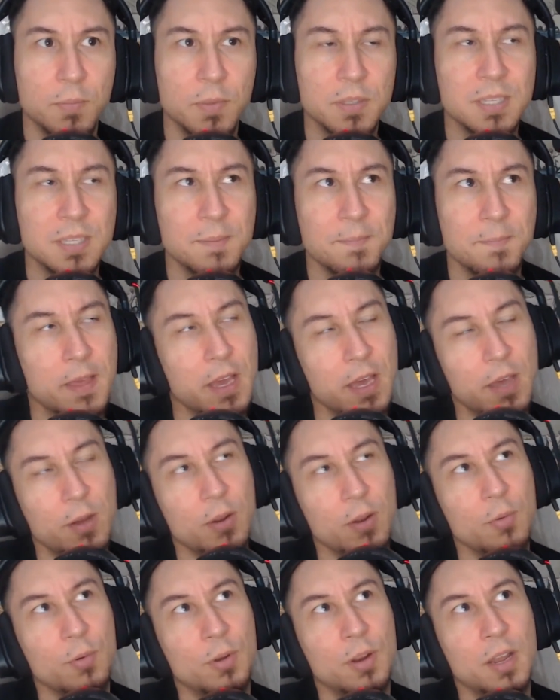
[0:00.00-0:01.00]
Is it, how do
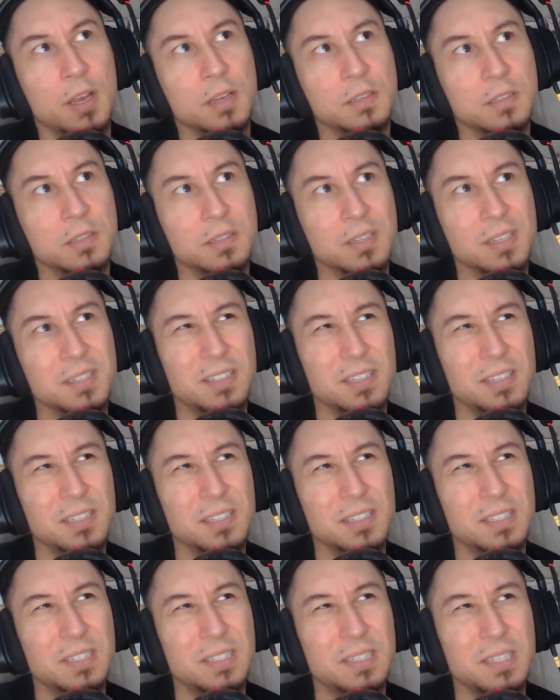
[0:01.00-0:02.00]
I want to ask this?
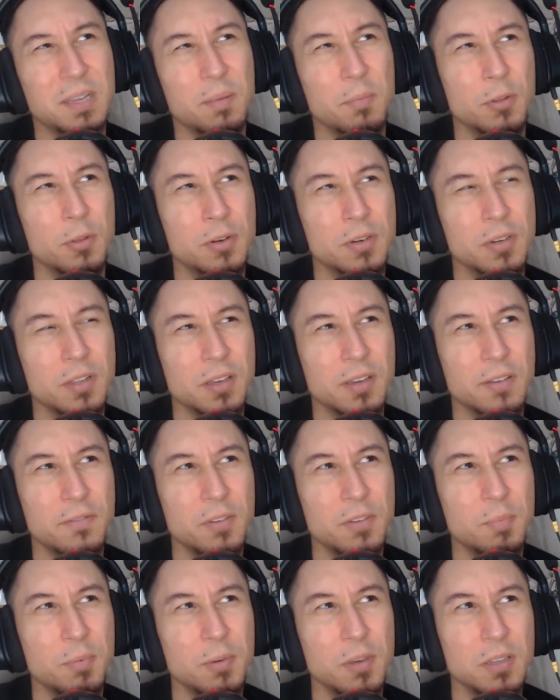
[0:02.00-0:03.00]
Is it similar to like a
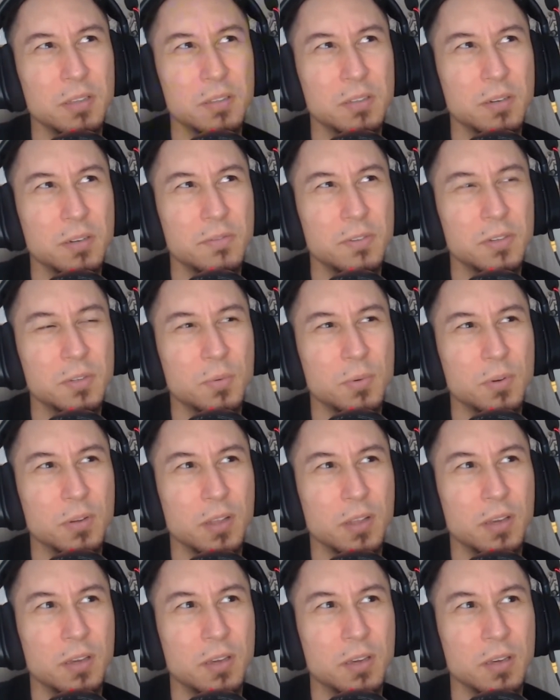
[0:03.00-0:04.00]
VPN service where
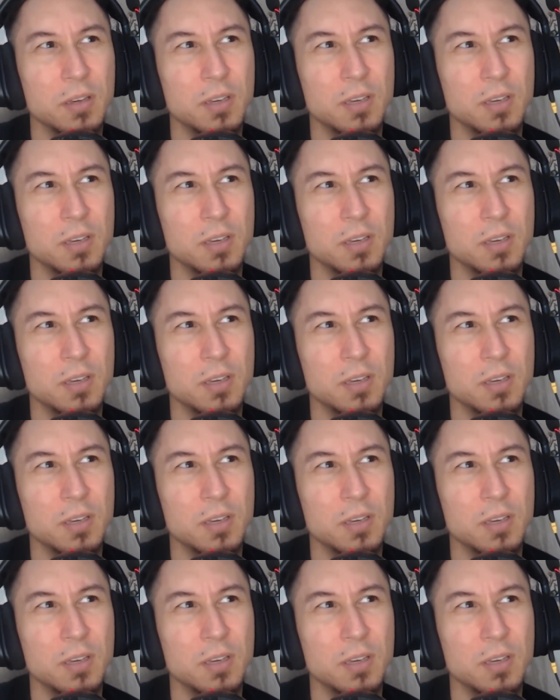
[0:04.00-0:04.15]
like